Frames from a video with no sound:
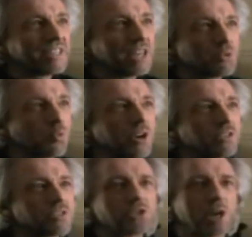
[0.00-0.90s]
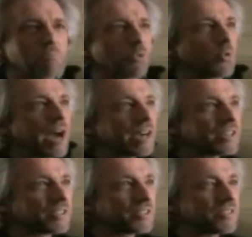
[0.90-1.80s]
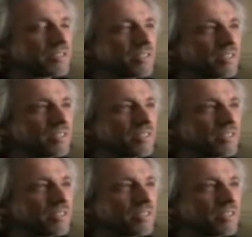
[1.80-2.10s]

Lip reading: in ways that sound miraculous